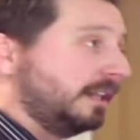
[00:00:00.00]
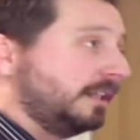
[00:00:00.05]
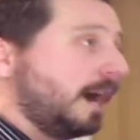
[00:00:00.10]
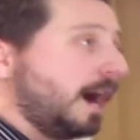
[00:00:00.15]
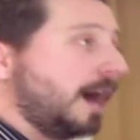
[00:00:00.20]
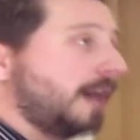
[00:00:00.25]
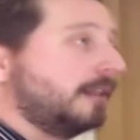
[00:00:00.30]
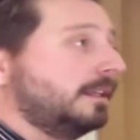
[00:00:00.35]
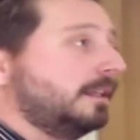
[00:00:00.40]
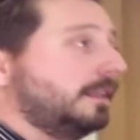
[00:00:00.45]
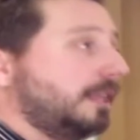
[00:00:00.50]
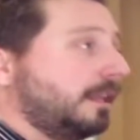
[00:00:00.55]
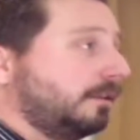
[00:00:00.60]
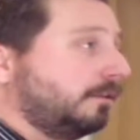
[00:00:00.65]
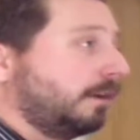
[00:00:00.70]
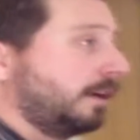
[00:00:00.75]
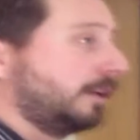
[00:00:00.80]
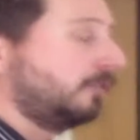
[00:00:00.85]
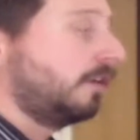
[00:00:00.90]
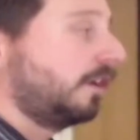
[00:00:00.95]
had gotten in there,
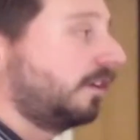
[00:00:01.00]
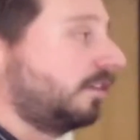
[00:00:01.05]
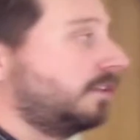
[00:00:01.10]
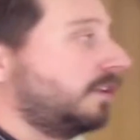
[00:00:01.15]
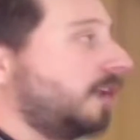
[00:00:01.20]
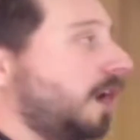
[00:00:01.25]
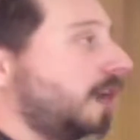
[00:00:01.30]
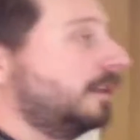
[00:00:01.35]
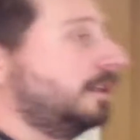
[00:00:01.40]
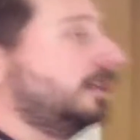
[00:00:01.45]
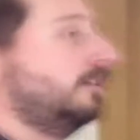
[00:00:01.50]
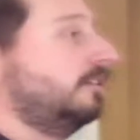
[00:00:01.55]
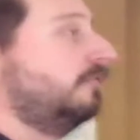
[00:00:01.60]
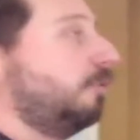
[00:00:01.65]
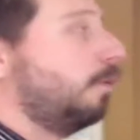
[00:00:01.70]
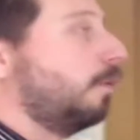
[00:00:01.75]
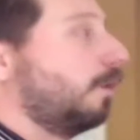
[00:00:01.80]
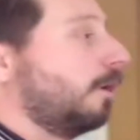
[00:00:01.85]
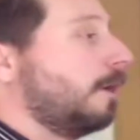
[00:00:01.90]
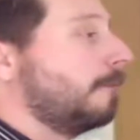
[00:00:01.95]
Red Cross had gotten in
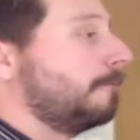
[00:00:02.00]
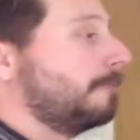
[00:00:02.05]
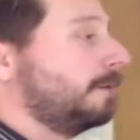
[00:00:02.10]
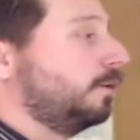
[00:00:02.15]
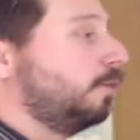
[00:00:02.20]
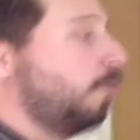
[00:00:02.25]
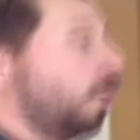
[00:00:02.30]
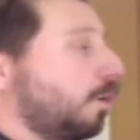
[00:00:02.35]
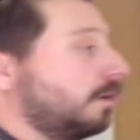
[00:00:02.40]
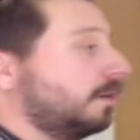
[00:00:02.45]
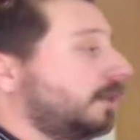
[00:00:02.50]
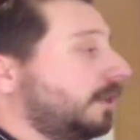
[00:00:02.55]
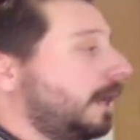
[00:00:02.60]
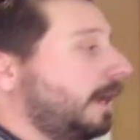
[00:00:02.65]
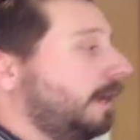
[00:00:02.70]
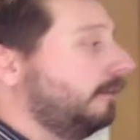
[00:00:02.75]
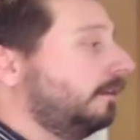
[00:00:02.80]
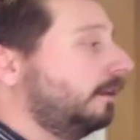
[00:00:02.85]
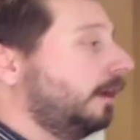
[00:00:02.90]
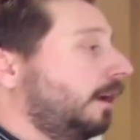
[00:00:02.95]
for helping
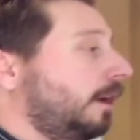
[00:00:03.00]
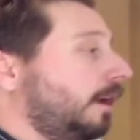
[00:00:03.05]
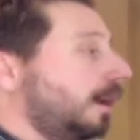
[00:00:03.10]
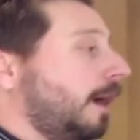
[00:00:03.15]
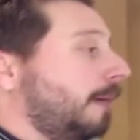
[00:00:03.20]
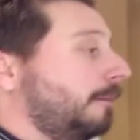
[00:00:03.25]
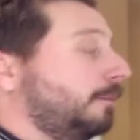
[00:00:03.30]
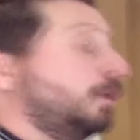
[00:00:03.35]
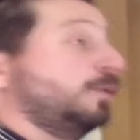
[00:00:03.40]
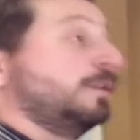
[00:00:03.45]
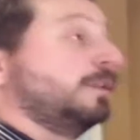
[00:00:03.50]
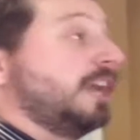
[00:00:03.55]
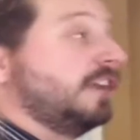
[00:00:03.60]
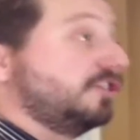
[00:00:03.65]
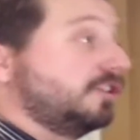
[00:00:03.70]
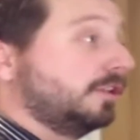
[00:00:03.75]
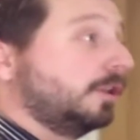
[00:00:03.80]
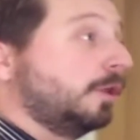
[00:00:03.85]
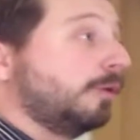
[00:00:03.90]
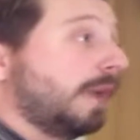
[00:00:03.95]
coordinate
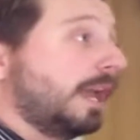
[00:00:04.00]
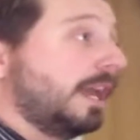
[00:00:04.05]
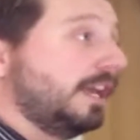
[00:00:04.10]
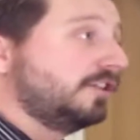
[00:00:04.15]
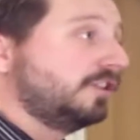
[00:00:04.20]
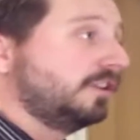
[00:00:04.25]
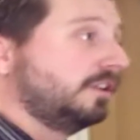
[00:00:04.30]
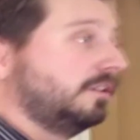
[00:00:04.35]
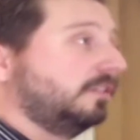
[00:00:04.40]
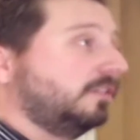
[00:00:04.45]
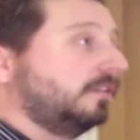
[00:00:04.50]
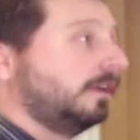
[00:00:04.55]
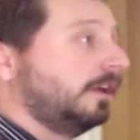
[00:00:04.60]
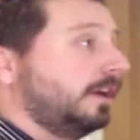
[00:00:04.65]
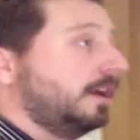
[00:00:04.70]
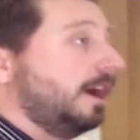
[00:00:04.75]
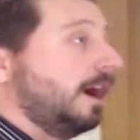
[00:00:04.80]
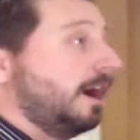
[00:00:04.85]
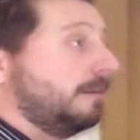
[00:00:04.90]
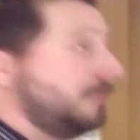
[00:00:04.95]
donation locations,
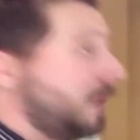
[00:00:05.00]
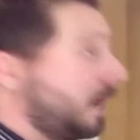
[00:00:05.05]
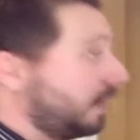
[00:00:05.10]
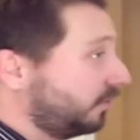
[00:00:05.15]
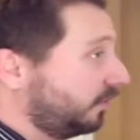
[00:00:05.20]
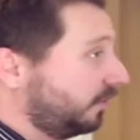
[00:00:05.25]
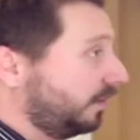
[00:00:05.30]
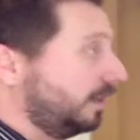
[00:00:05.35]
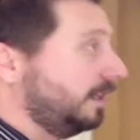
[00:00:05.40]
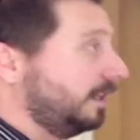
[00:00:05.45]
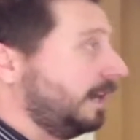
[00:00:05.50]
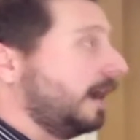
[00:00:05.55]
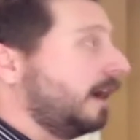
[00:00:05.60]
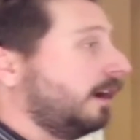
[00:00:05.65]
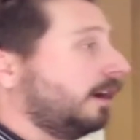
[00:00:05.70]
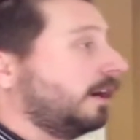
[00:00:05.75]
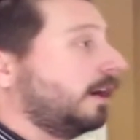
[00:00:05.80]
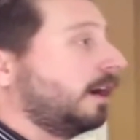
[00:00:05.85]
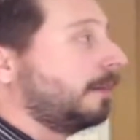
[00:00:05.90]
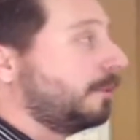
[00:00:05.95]
not just in the
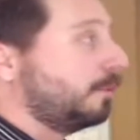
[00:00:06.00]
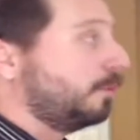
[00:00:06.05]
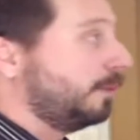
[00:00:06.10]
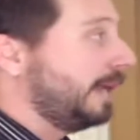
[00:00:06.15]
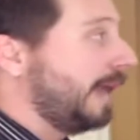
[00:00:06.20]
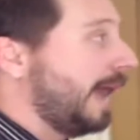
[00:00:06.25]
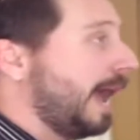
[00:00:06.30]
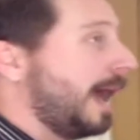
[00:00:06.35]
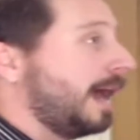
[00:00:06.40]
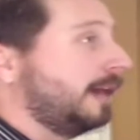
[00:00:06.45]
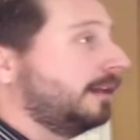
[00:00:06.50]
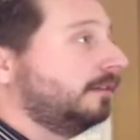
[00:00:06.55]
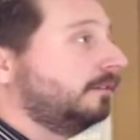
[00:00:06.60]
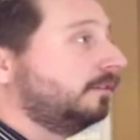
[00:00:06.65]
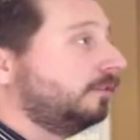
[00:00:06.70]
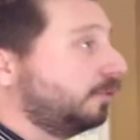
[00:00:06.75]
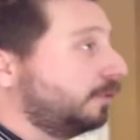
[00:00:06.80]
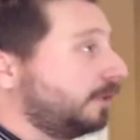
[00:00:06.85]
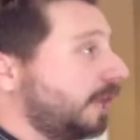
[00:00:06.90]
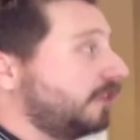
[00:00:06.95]
area. I mean, we
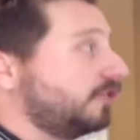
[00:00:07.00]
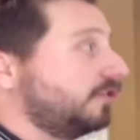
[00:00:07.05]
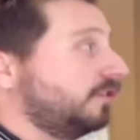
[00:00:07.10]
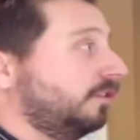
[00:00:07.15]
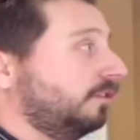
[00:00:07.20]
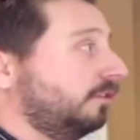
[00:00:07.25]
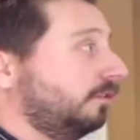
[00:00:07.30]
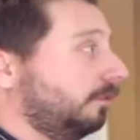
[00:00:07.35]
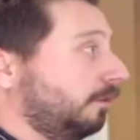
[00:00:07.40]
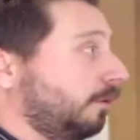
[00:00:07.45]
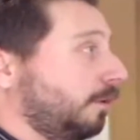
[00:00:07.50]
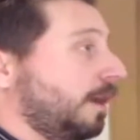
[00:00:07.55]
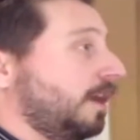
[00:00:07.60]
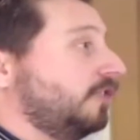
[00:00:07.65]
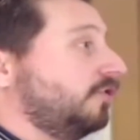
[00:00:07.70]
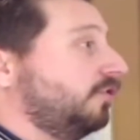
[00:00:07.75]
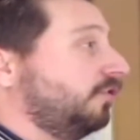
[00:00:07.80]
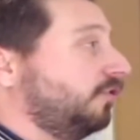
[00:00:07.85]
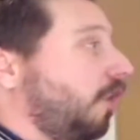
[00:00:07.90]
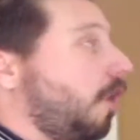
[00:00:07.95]
had donation
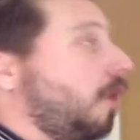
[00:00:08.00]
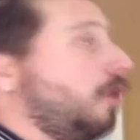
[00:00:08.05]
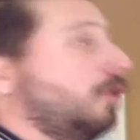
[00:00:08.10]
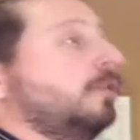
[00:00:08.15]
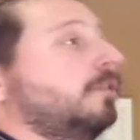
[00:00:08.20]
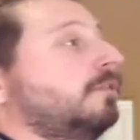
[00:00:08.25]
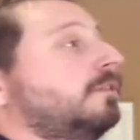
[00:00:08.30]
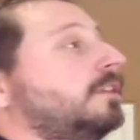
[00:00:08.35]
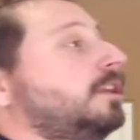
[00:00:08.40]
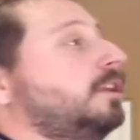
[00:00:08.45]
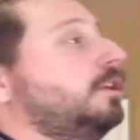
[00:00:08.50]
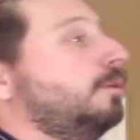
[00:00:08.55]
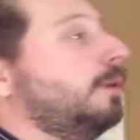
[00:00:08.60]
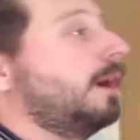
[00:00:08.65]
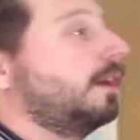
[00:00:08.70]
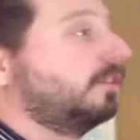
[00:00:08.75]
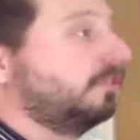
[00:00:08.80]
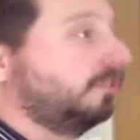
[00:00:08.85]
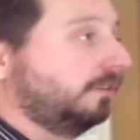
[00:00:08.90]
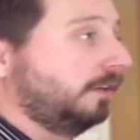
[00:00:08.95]
locations all over the
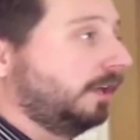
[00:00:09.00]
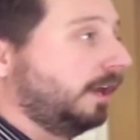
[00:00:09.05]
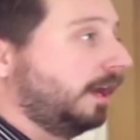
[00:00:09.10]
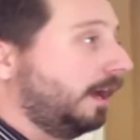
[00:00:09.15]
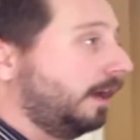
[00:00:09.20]
U.S.